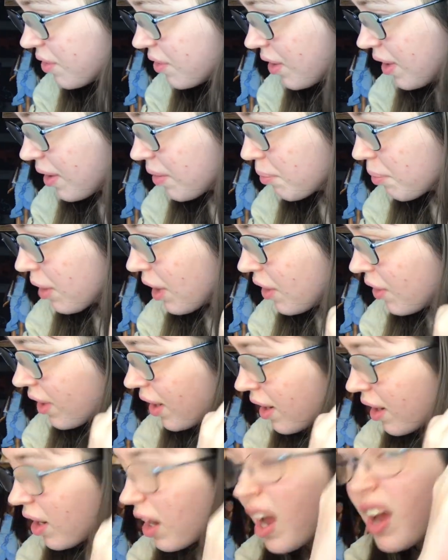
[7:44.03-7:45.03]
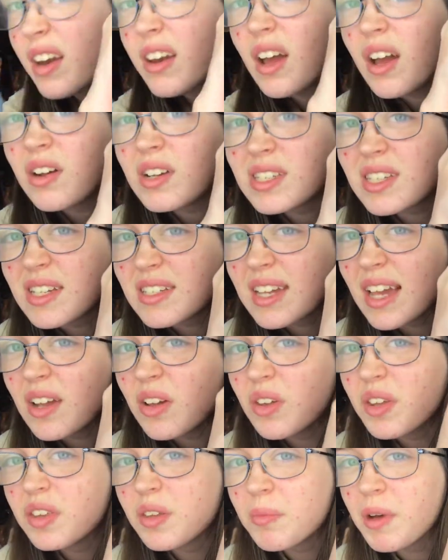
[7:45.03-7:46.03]
like brown hair and I always get
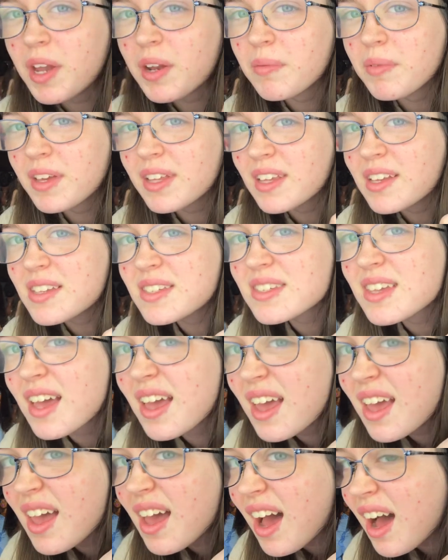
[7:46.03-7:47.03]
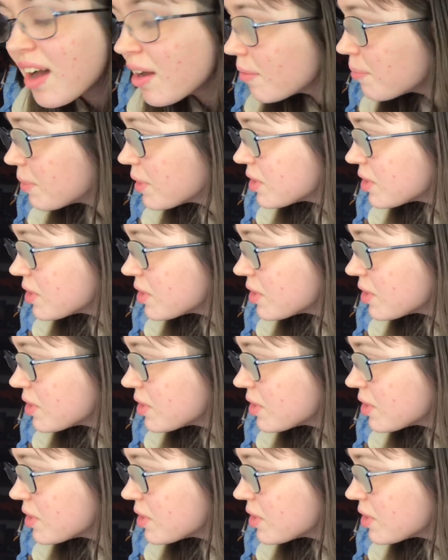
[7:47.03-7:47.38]
tangled at the bottom like this. Um, but